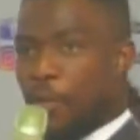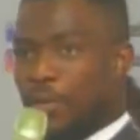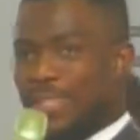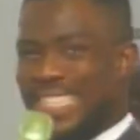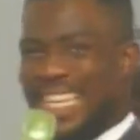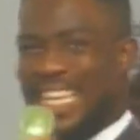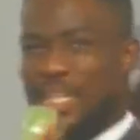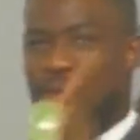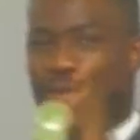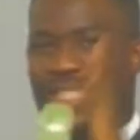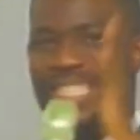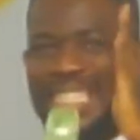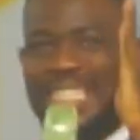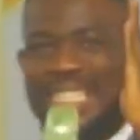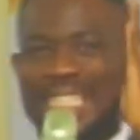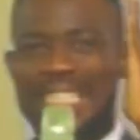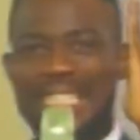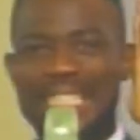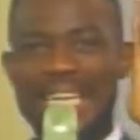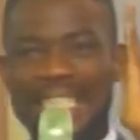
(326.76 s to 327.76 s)
there's no
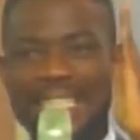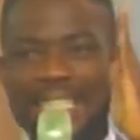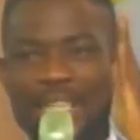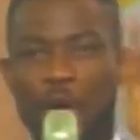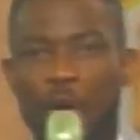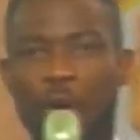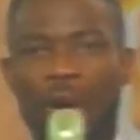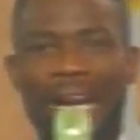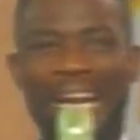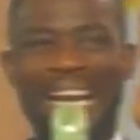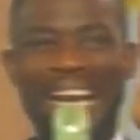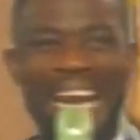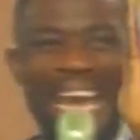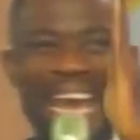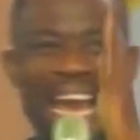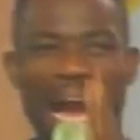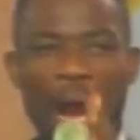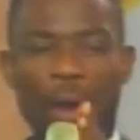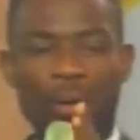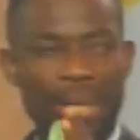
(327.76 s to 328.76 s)
set or clear
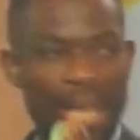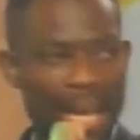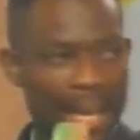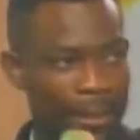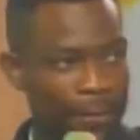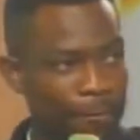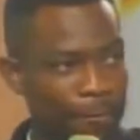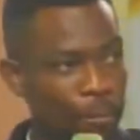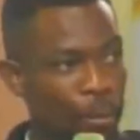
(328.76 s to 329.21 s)
outline